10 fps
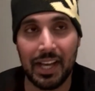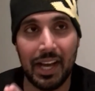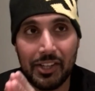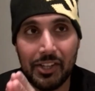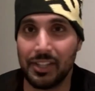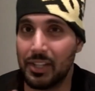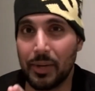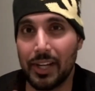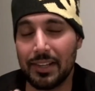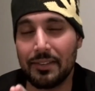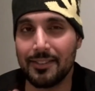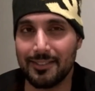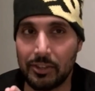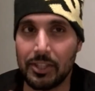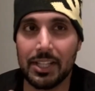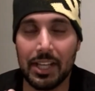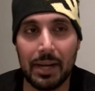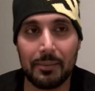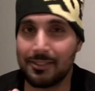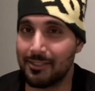currently where I live in Surrey,
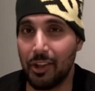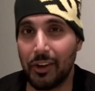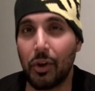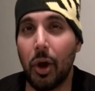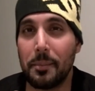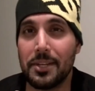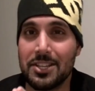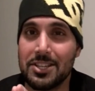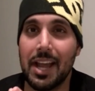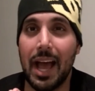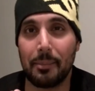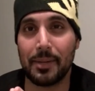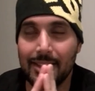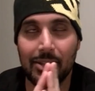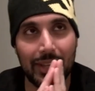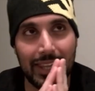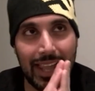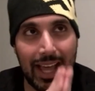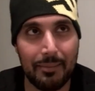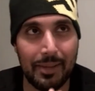there's a lot of competition happening.
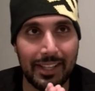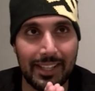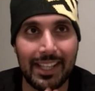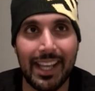Liability